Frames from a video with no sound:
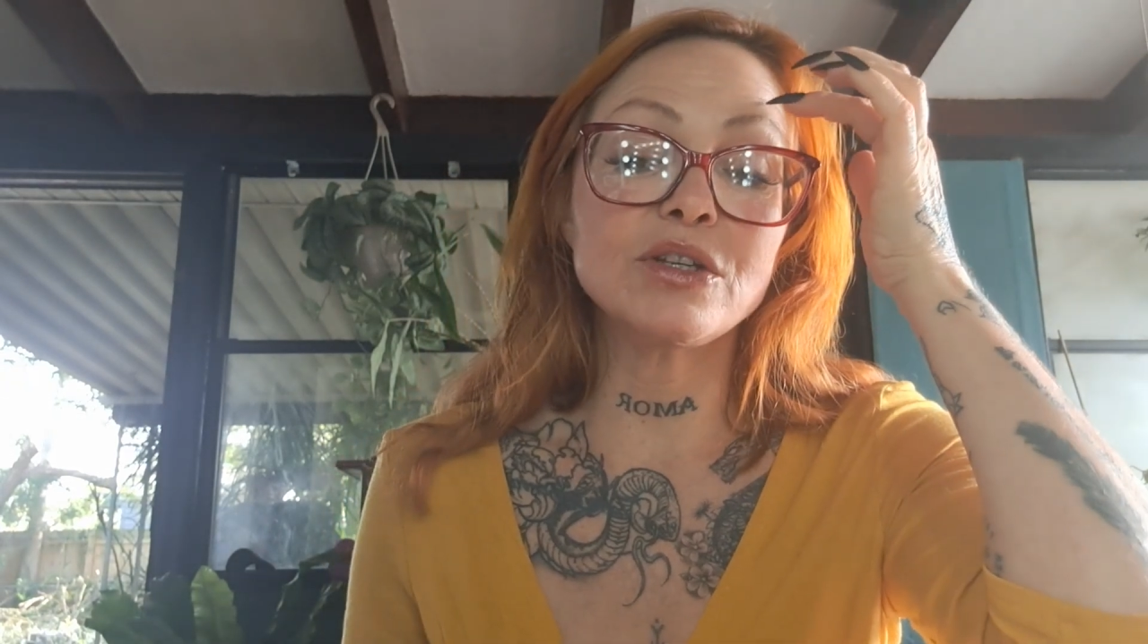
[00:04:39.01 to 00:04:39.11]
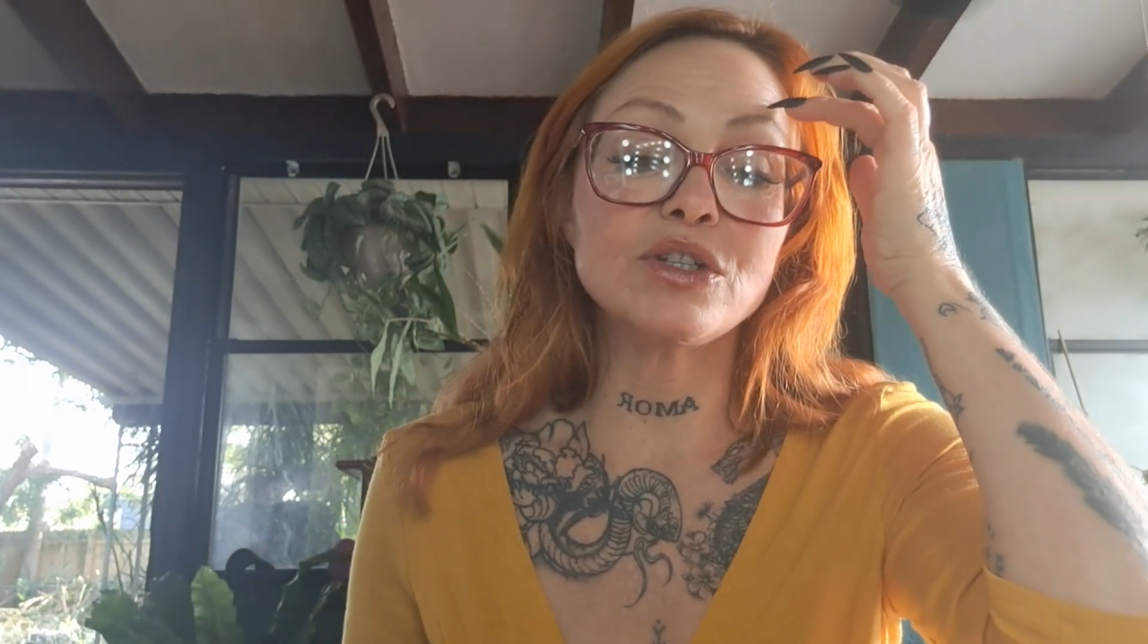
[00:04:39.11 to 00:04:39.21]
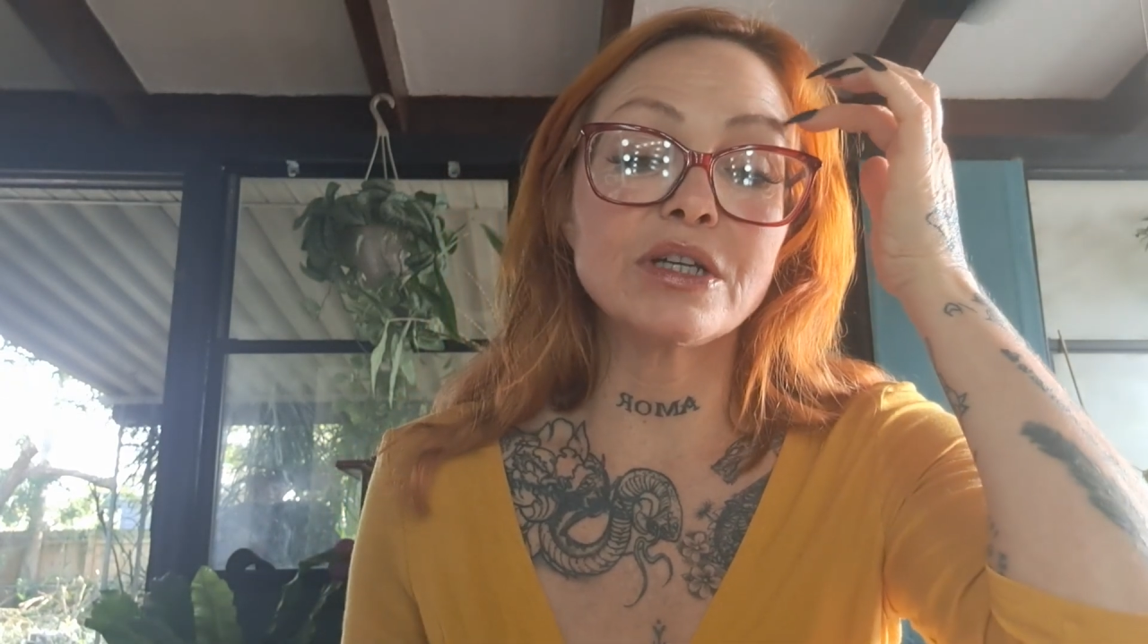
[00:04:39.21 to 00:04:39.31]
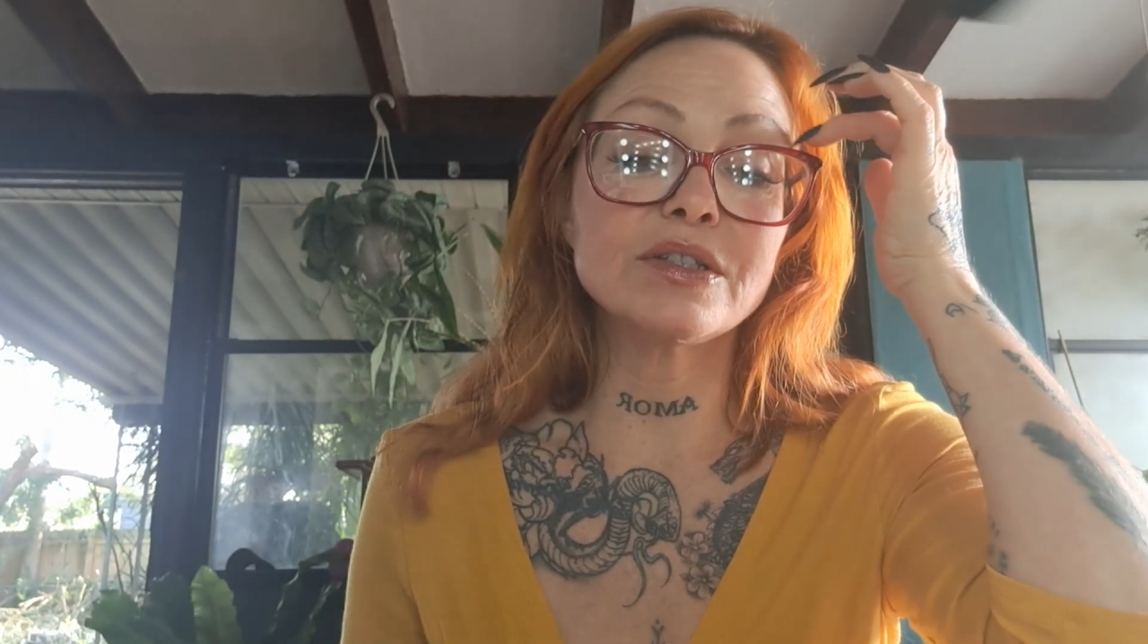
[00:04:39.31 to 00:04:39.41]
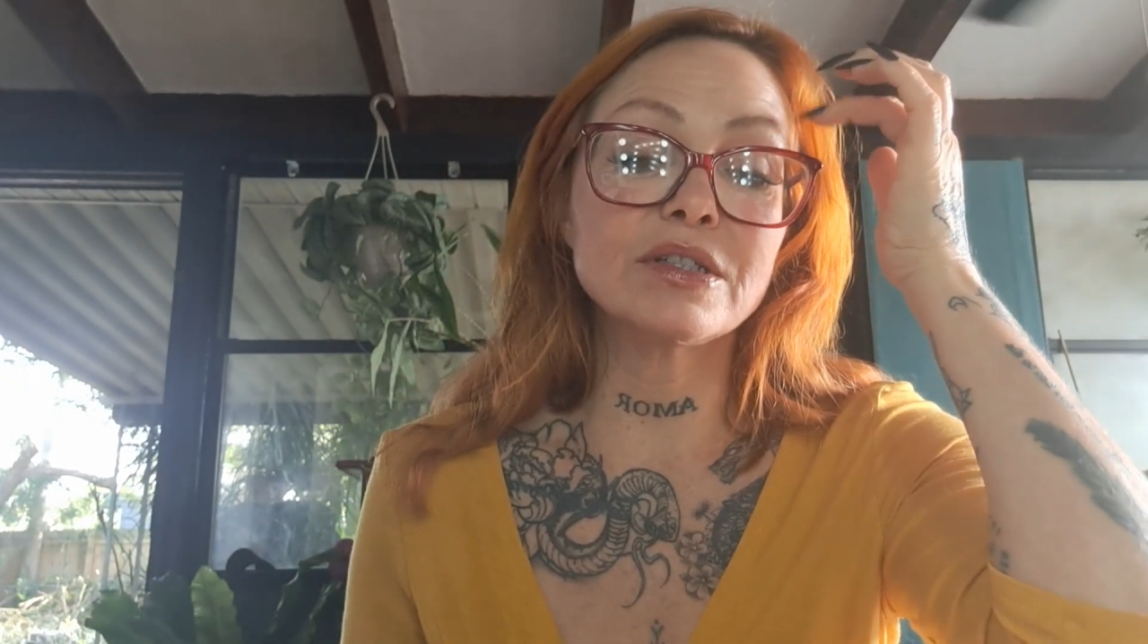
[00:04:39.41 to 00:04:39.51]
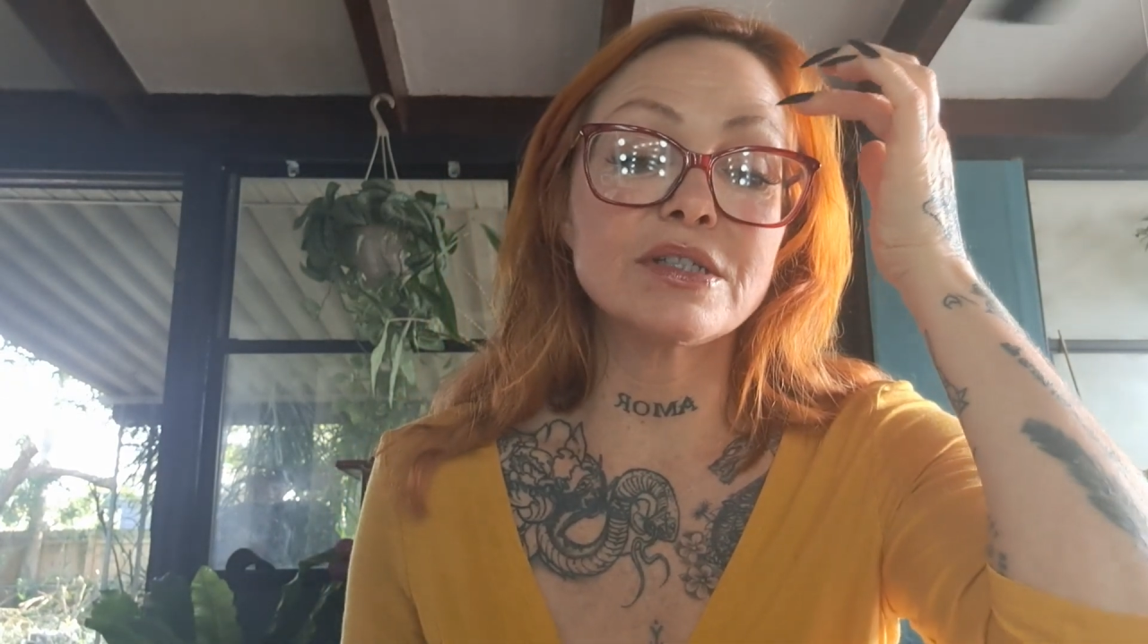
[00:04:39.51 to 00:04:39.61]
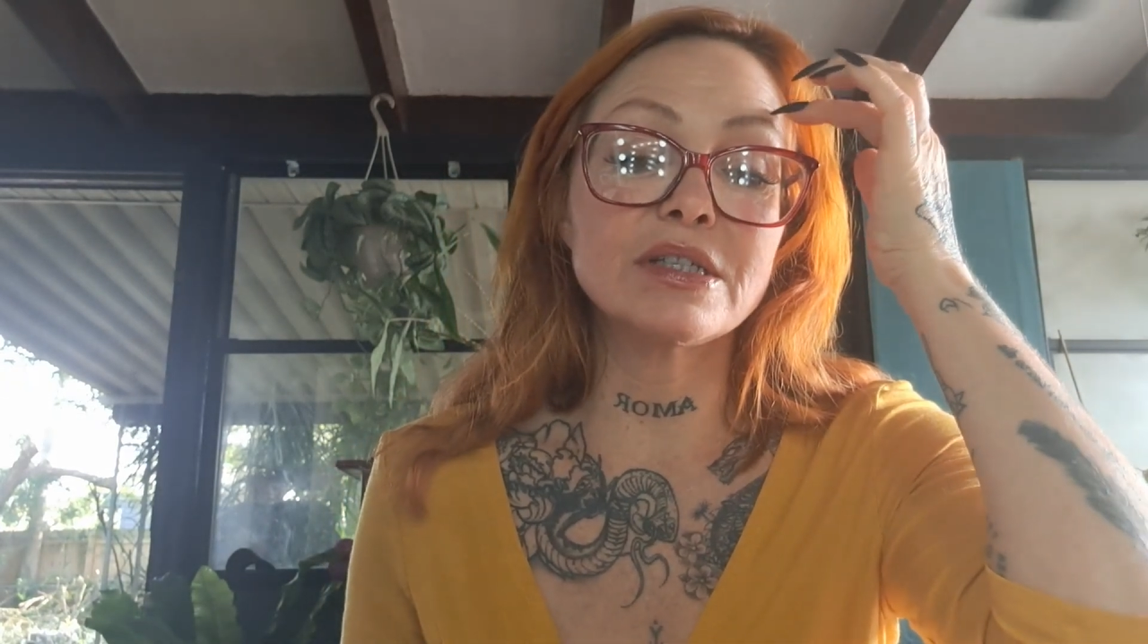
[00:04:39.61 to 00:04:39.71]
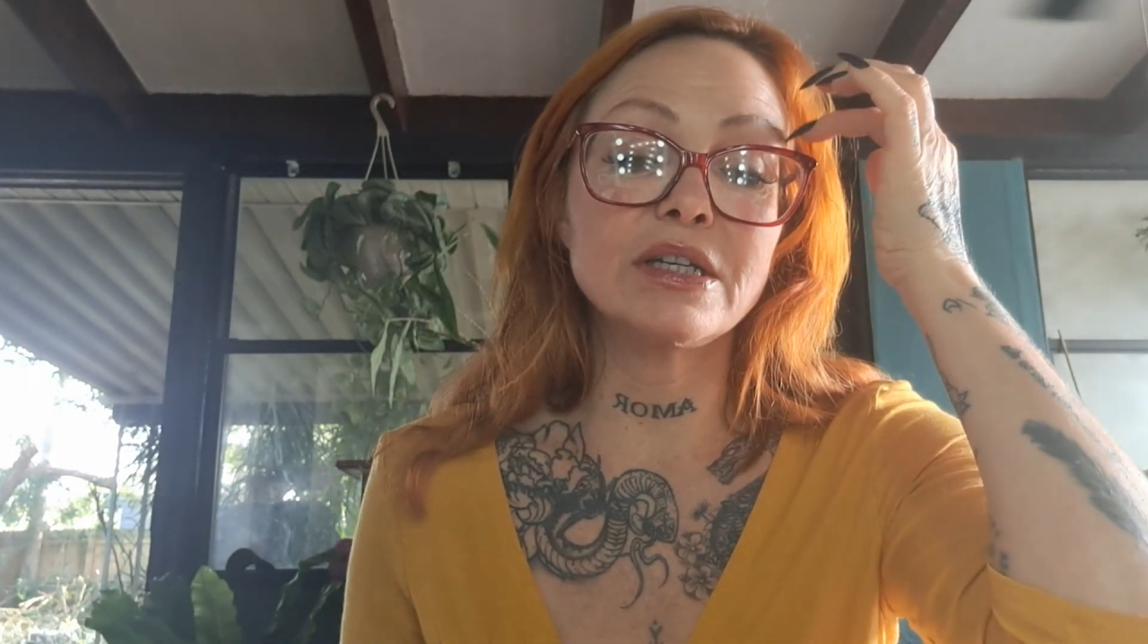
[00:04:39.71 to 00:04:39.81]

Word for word: justice